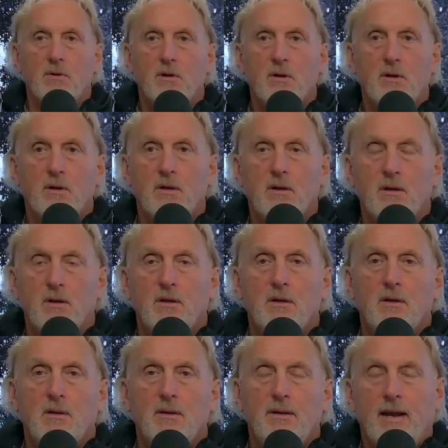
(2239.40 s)
He's he's
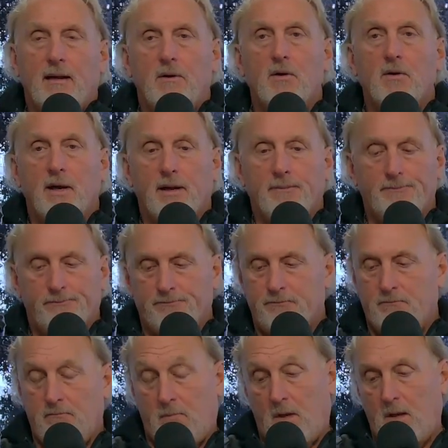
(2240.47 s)
Yoda. Yeah. Okay. Right? He's
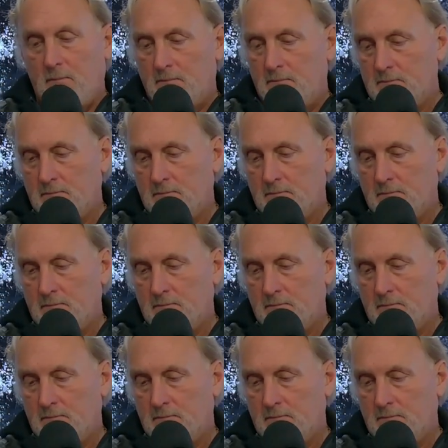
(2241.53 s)
Yoda. Yeah.